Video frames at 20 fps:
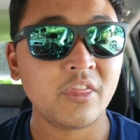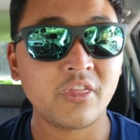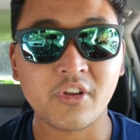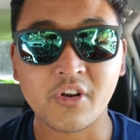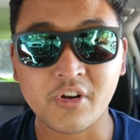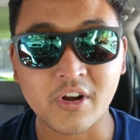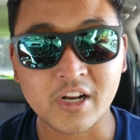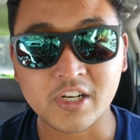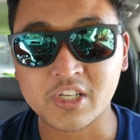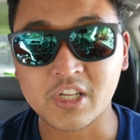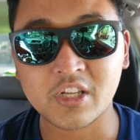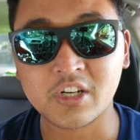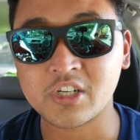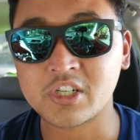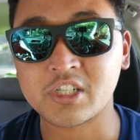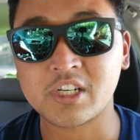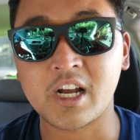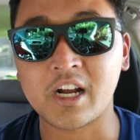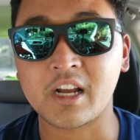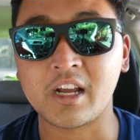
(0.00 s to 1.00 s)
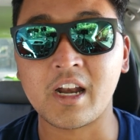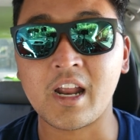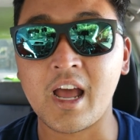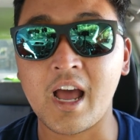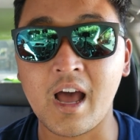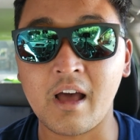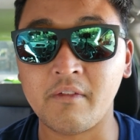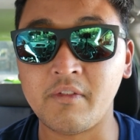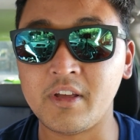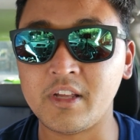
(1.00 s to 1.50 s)
they're not they're just not gonna
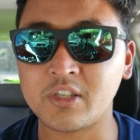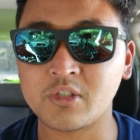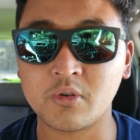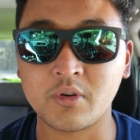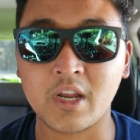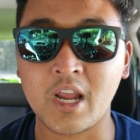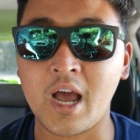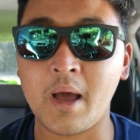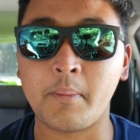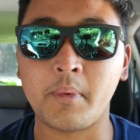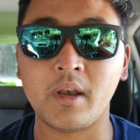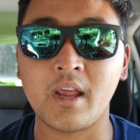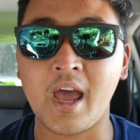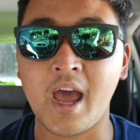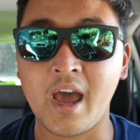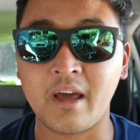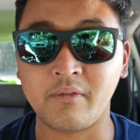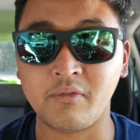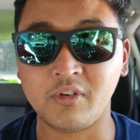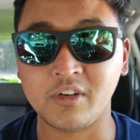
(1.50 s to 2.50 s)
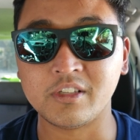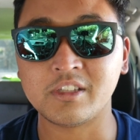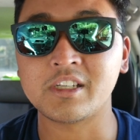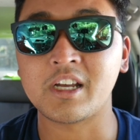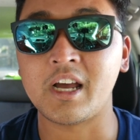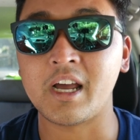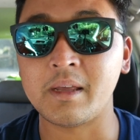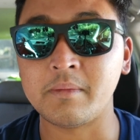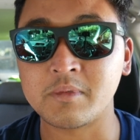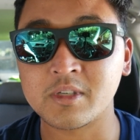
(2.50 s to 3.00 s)
have it. It's only happened a handful of
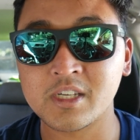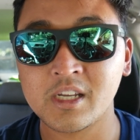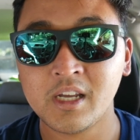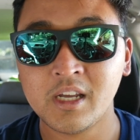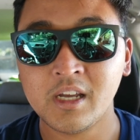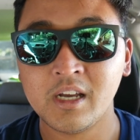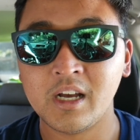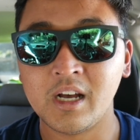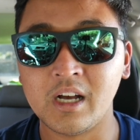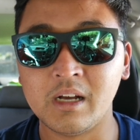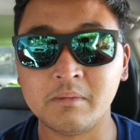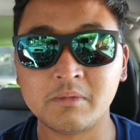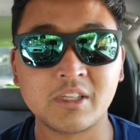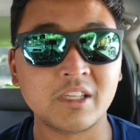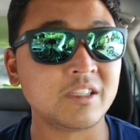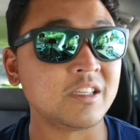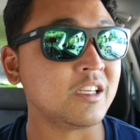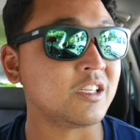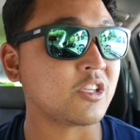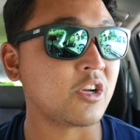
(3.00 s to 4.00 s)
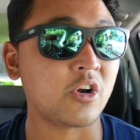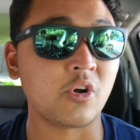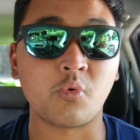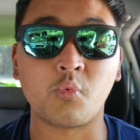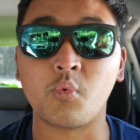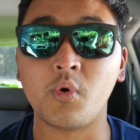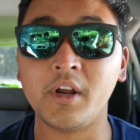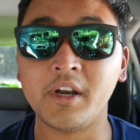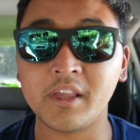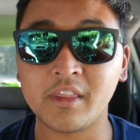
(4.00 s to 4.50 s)
times um, since they started
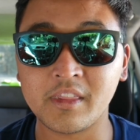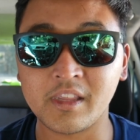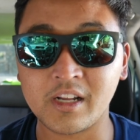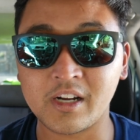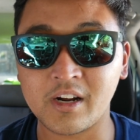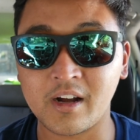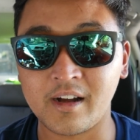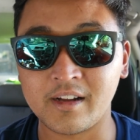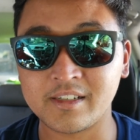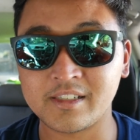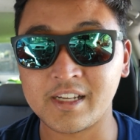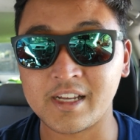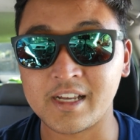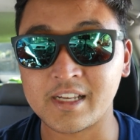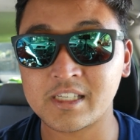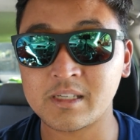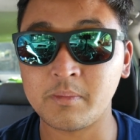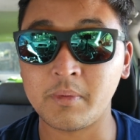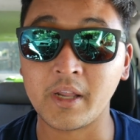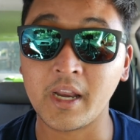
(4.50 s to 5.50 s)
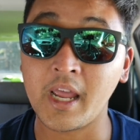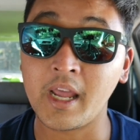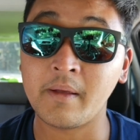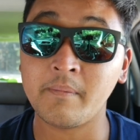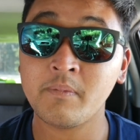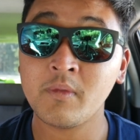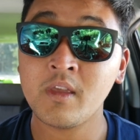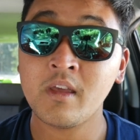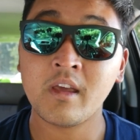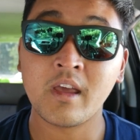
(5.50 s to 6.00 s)
running the contest. But hey,
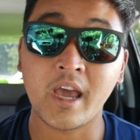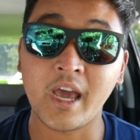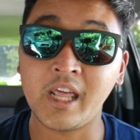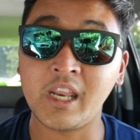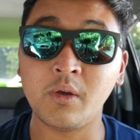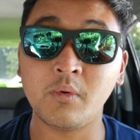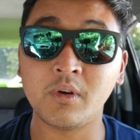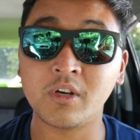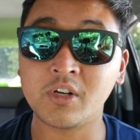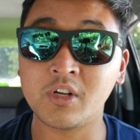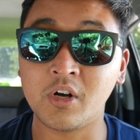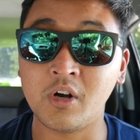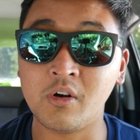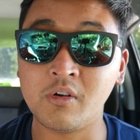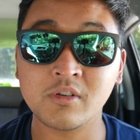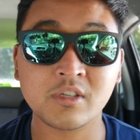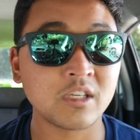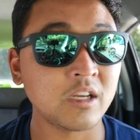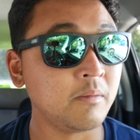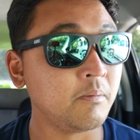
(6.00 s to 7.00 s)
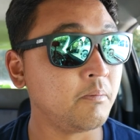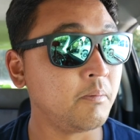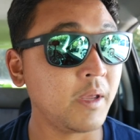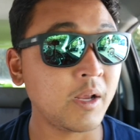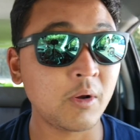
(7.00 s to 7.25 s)
Eddie would go. Some